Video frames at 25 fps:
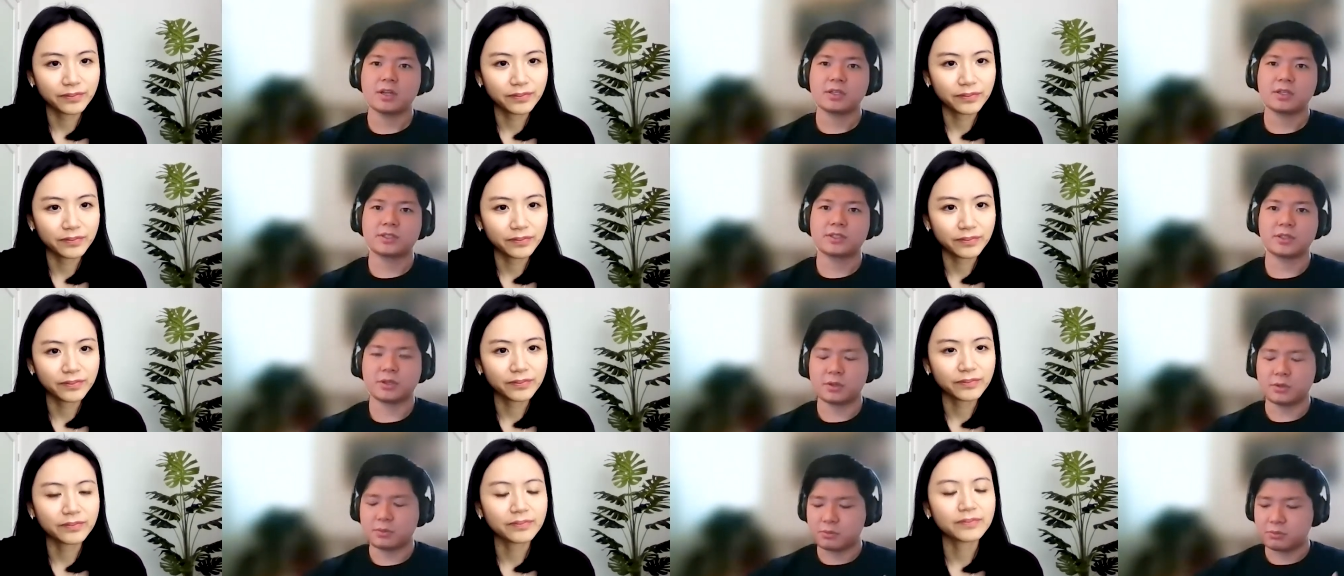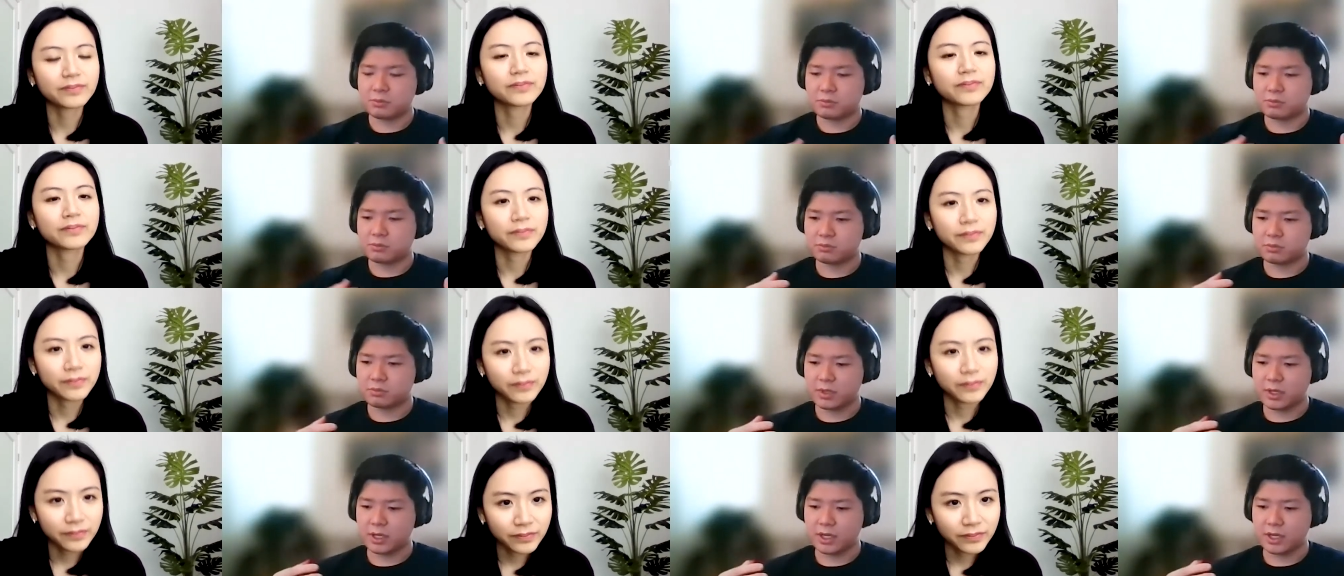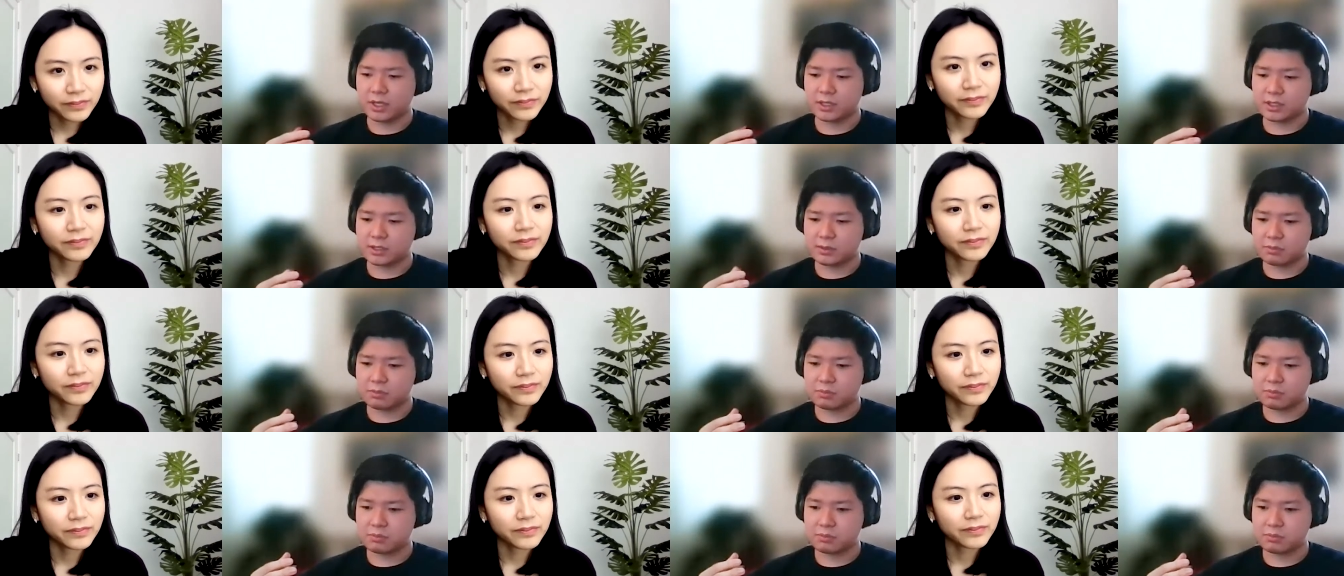Speaker 1: So
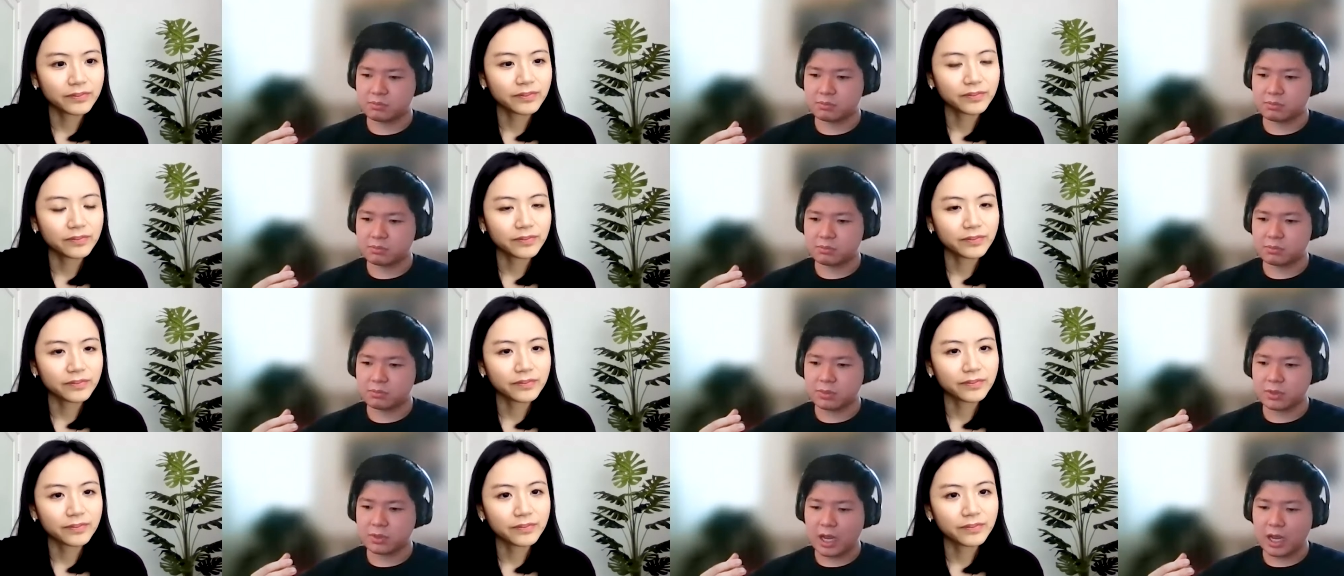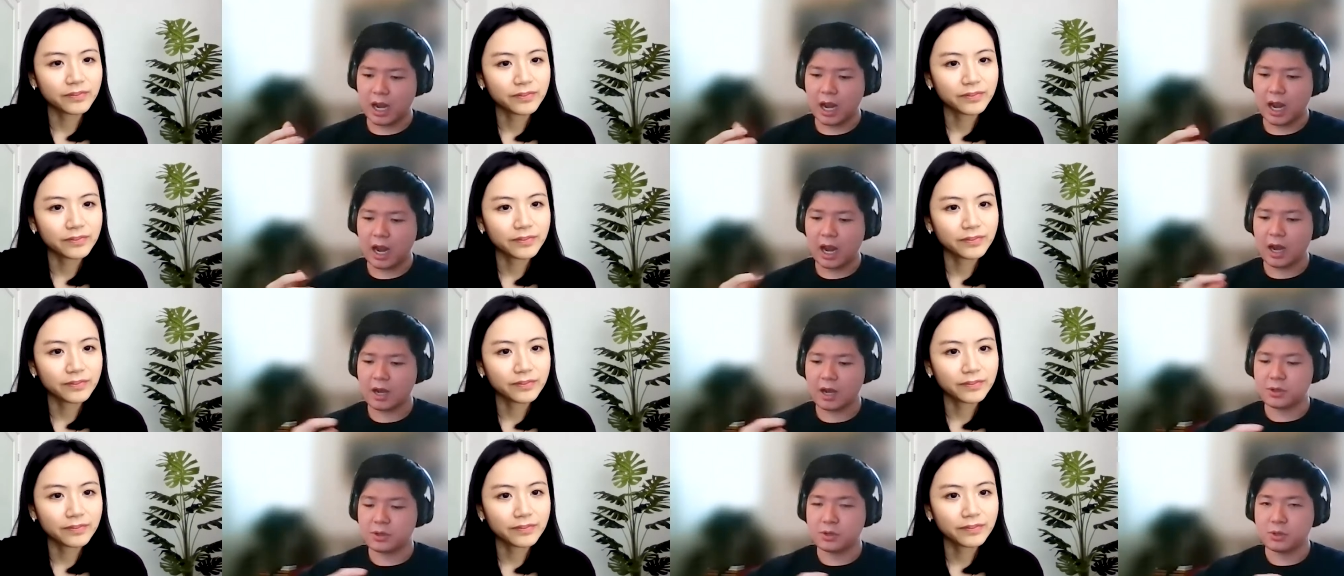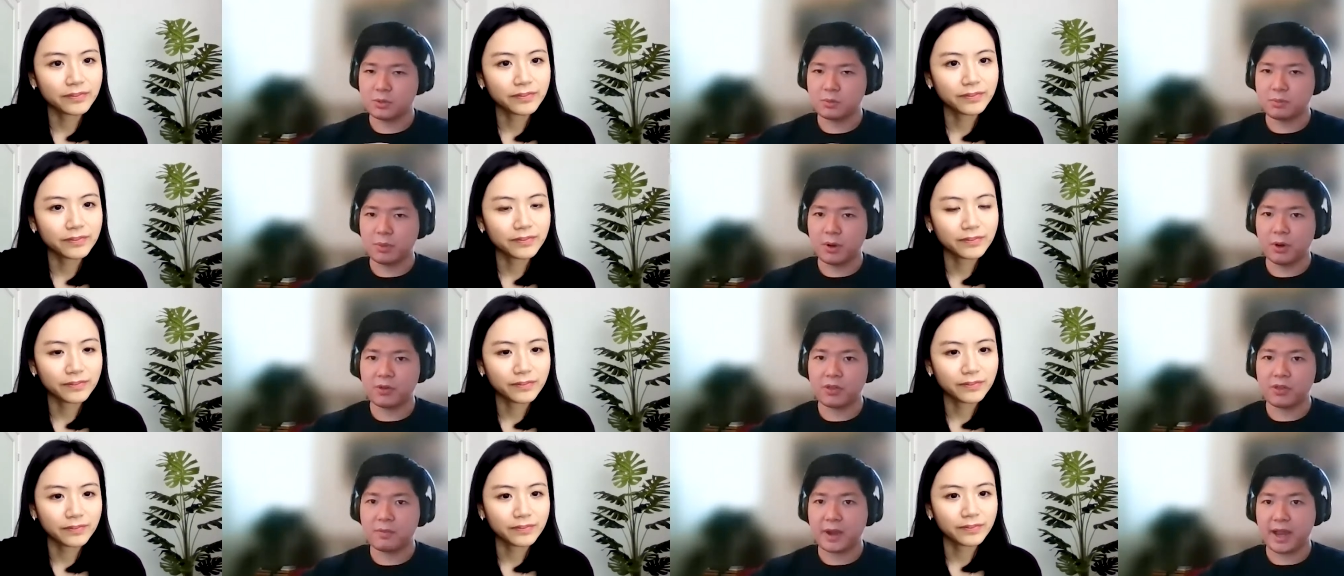it's I do
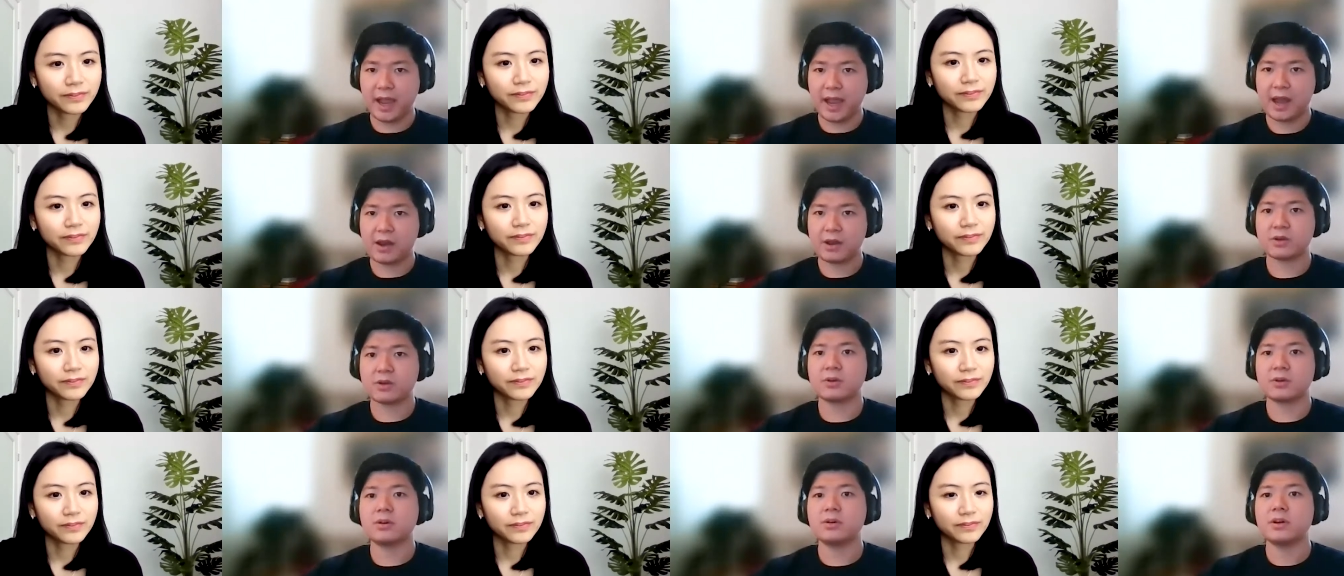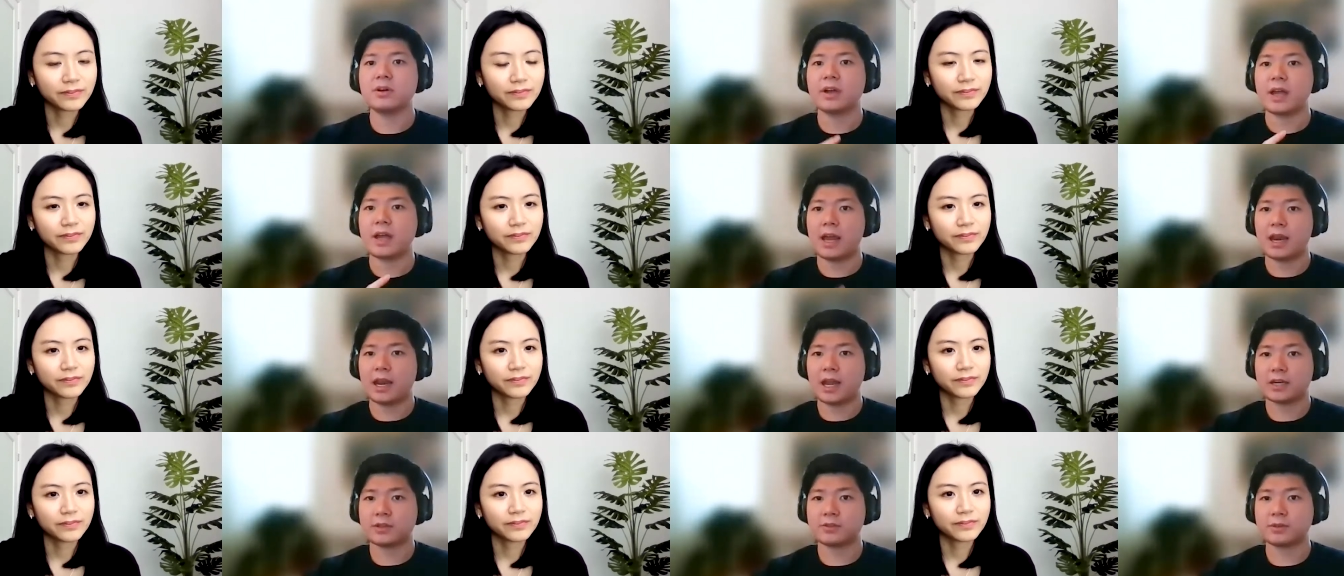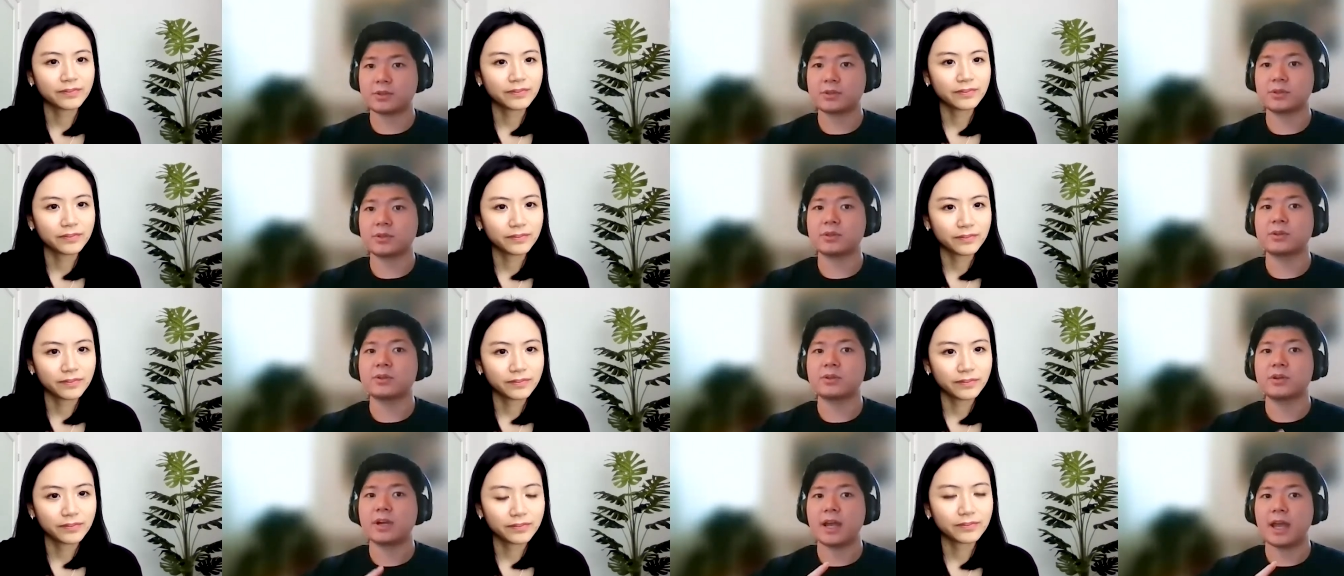both mechanical,
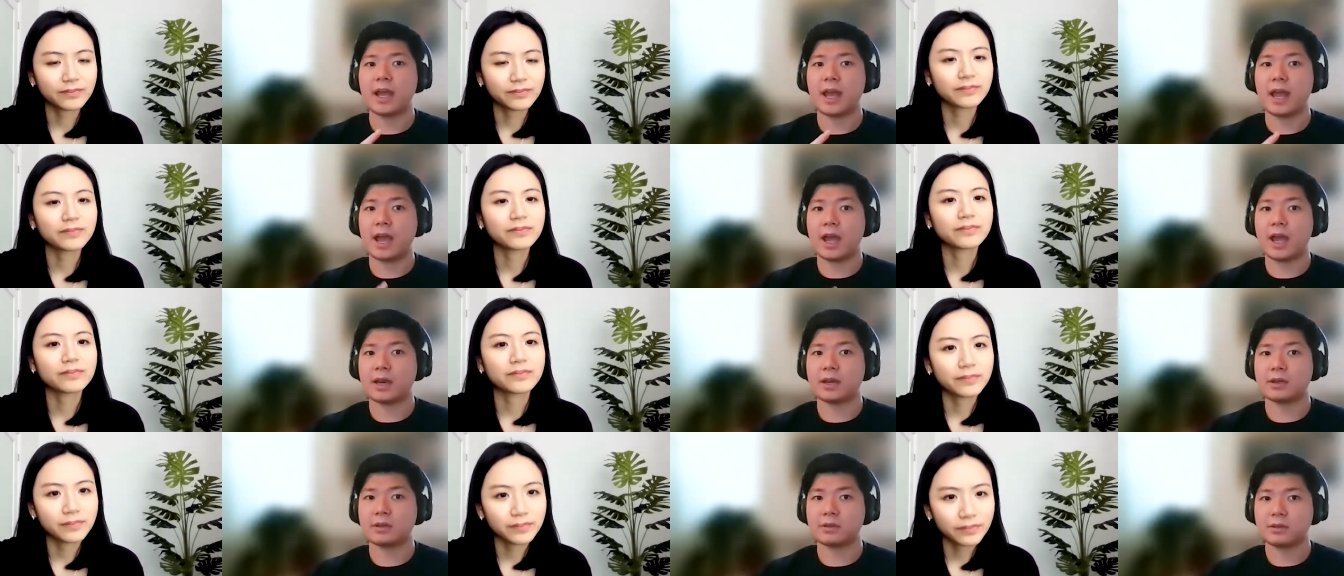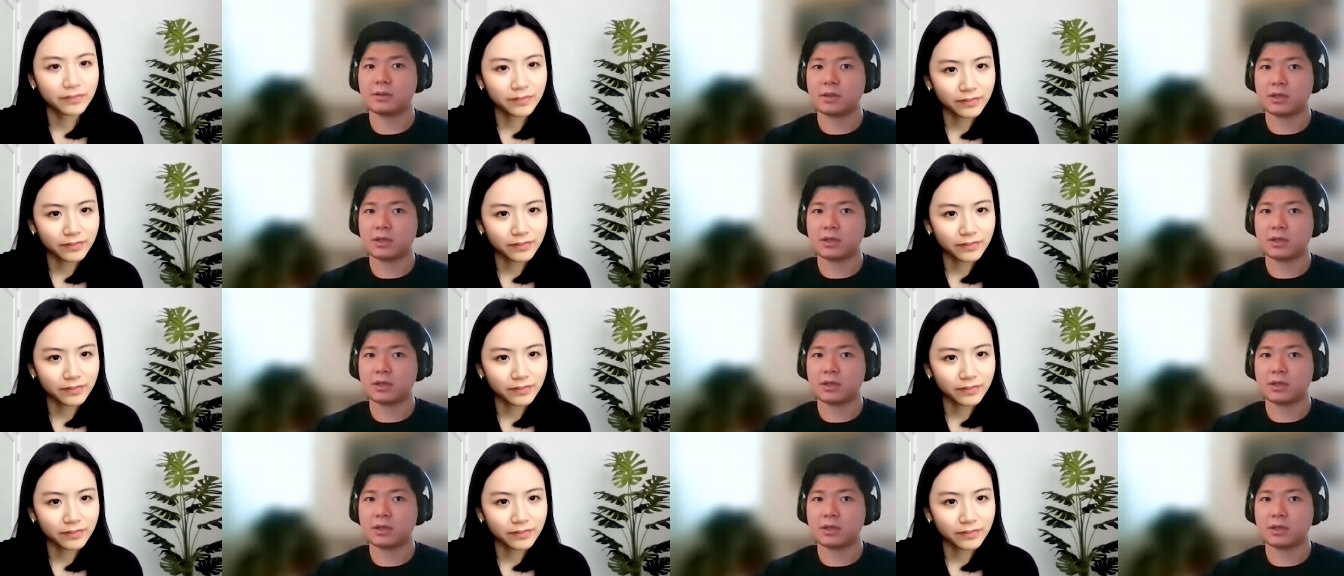electrical, and